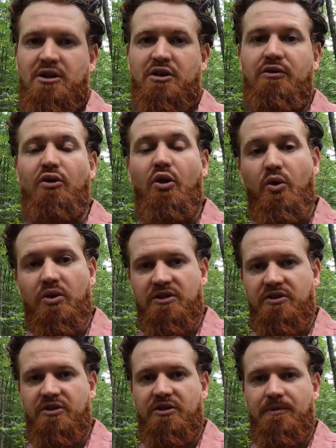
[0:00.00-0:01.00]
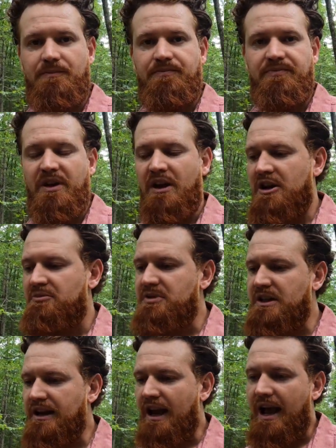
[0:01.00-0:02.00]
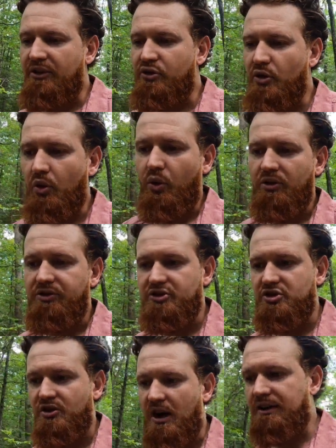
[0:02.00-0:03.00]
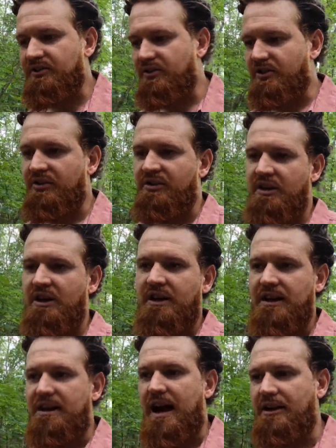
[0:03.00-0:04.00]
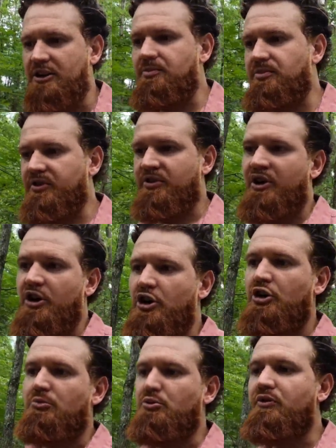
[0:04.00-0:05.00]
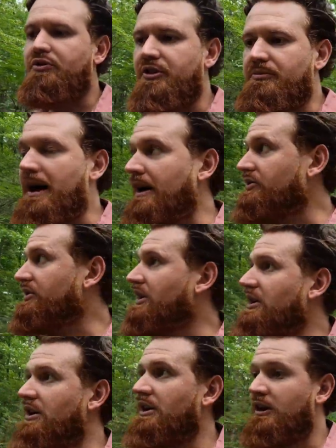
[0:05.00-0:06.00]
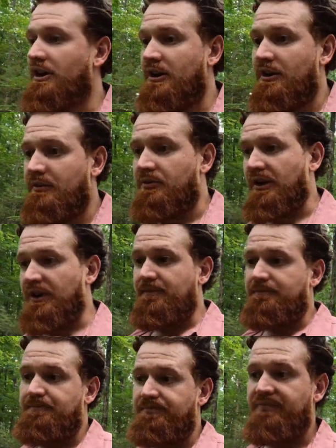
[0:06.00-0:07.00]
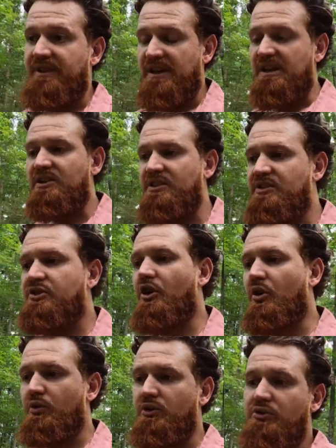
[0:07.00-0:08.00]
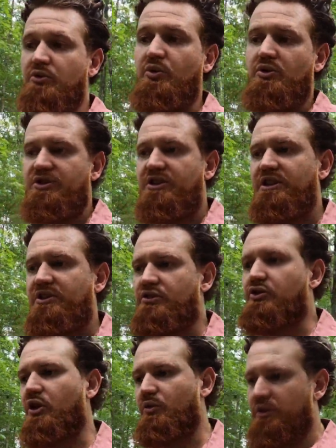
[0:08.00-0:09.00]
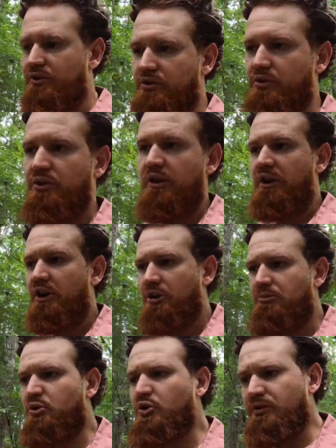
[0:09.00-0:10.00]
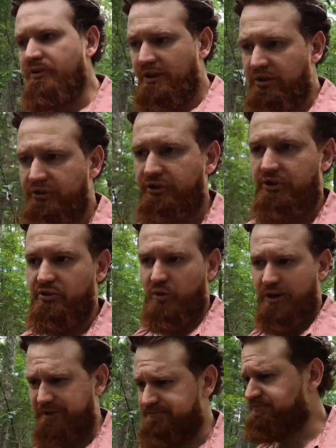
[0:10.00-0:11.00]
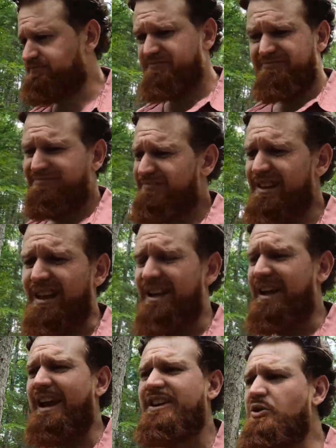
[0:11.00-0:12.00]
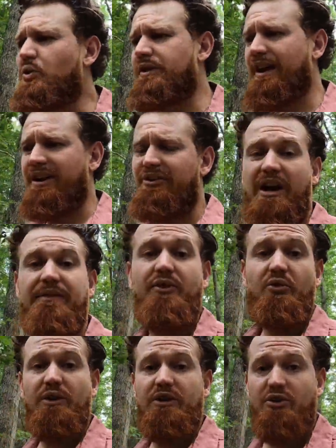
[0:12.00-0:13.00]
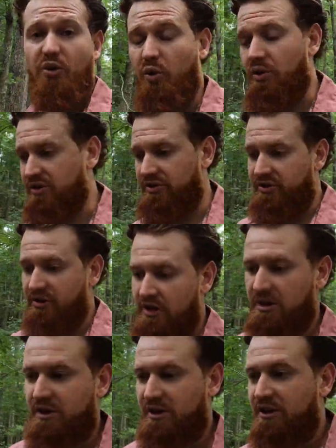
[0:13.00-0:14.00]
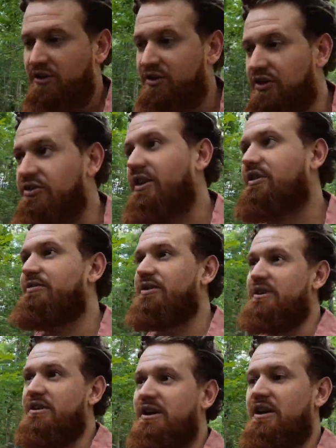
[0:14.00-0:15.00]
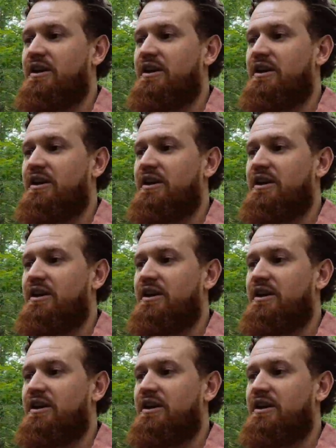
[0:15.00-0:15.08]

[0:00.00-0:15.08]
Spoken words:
of the horse. Meaning as the horse trots, gallops, moves about, right? He is going to, or she is going to, move in a certain way. And anyone that has ever ridden a horse successfully